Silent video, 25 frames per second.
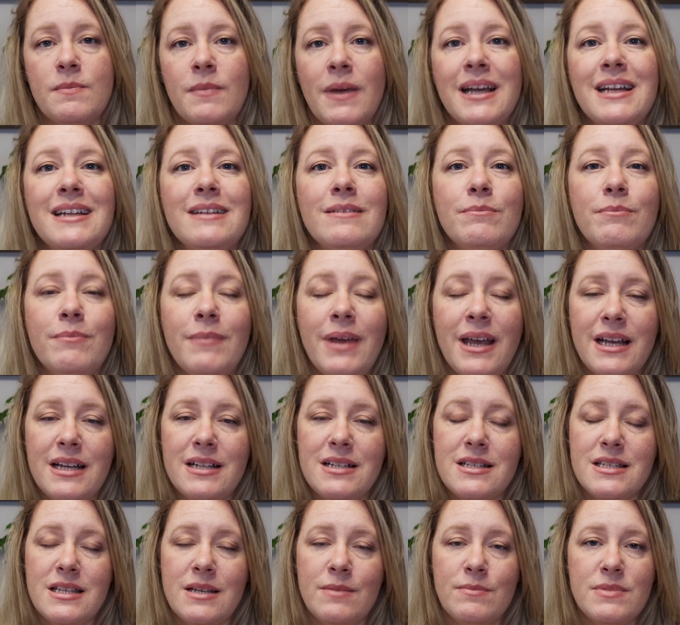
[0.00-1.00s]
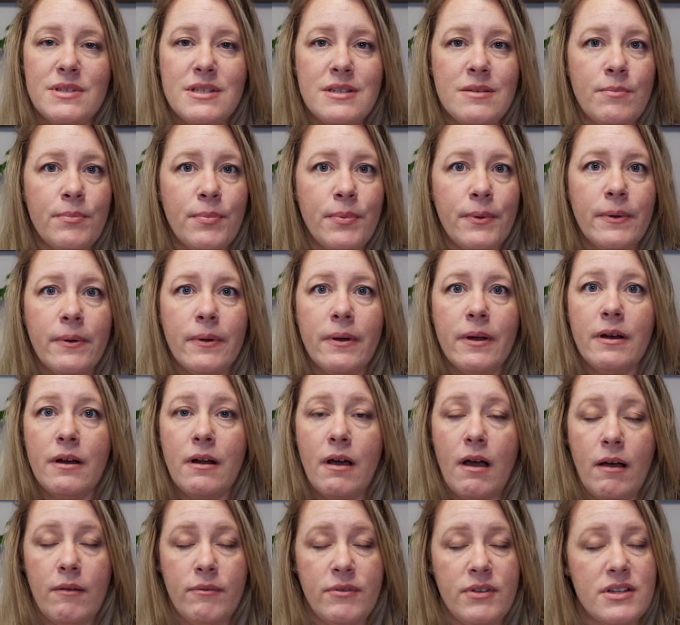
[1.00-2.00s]
might make it seem simpler and
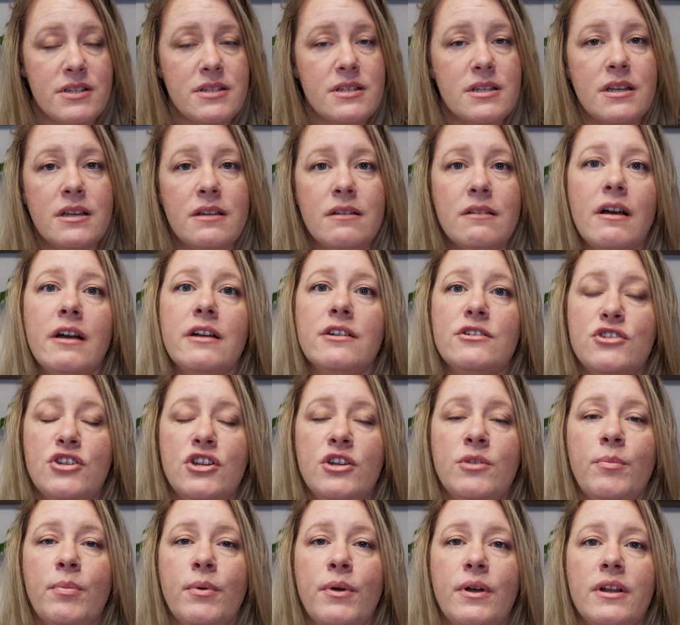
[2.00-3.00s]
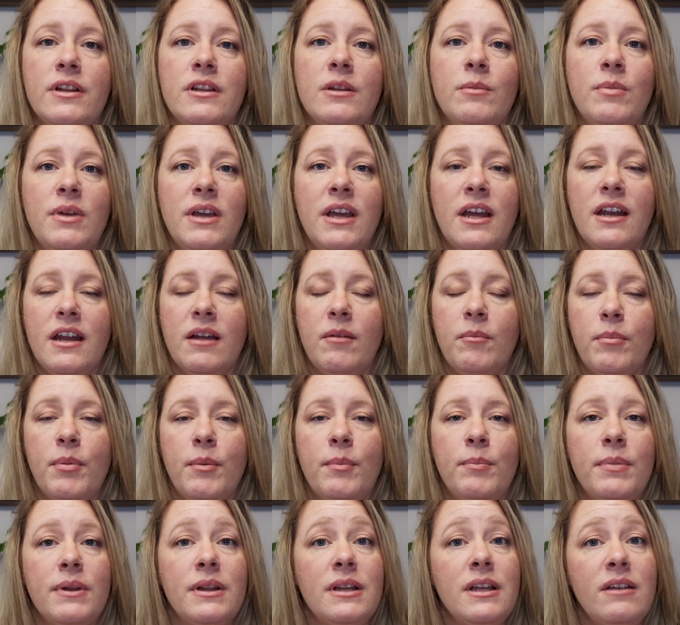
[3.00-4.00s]
obviously a lot cheaper in the beginning,
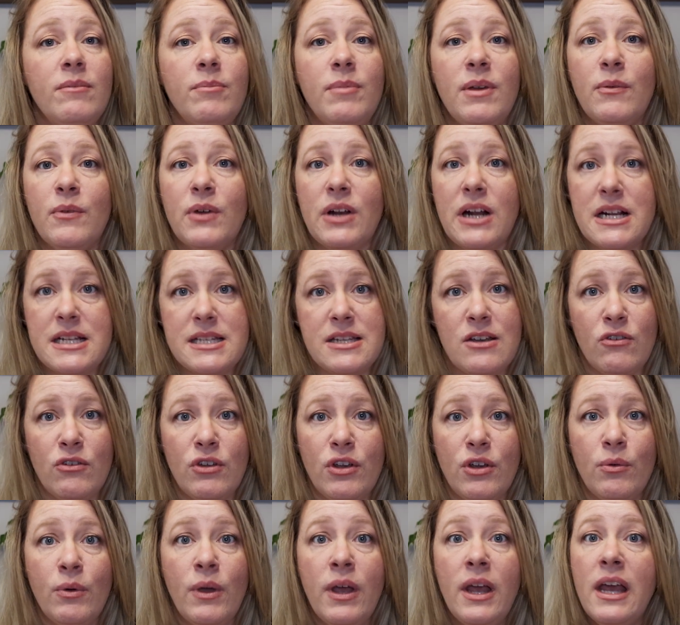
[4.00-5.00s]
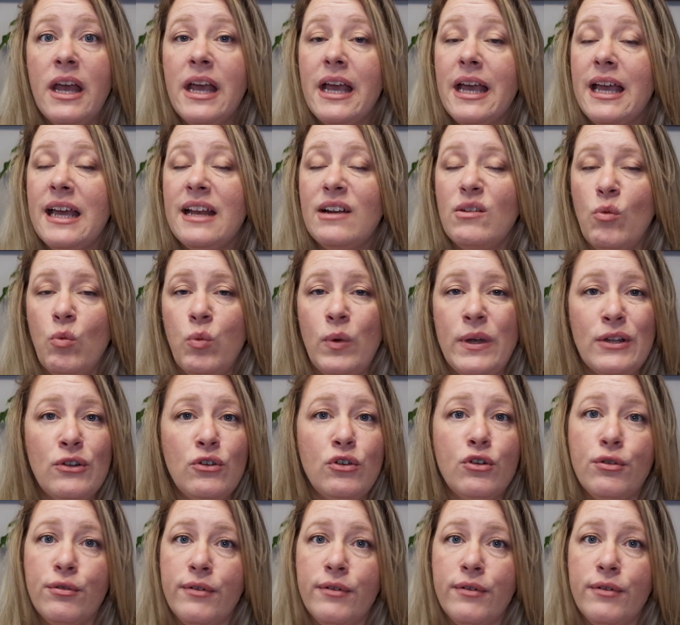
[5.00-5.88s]
but believe me when I tell you, it will